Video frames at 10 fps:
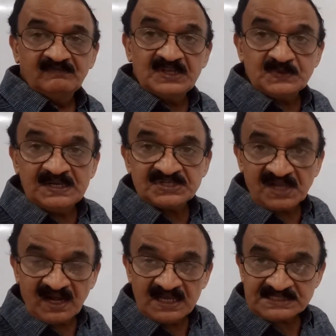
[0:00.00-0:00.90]
Which one is
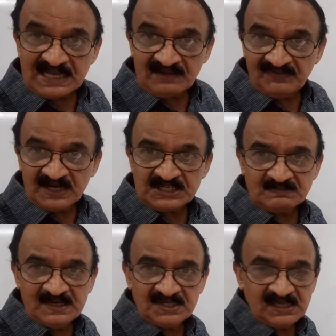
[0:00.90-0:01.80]
taken as the
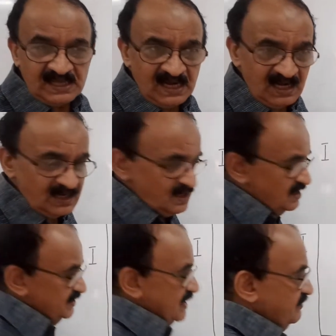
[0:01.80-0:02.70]
reference
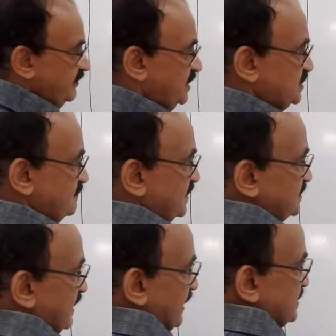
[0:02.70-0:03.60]
material? The reference
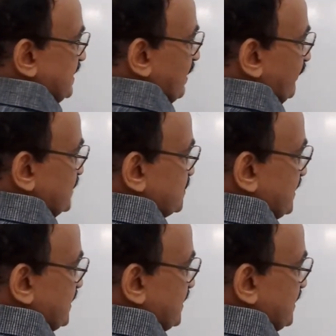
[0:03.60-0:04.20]
material is always